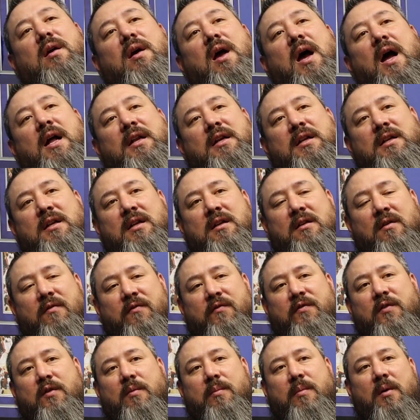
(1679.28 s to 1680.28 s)
added into
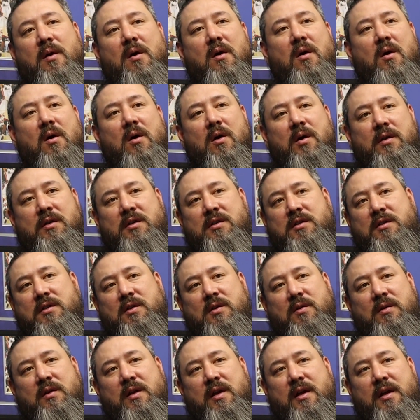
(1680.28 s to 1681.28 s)
football, and
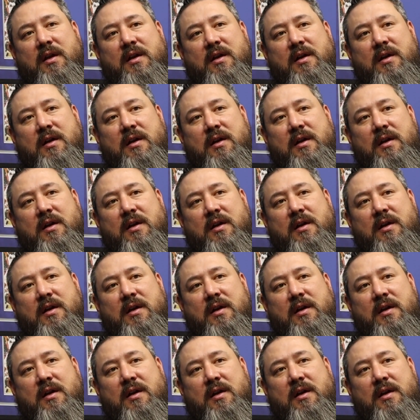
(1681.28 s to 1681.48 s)
so like.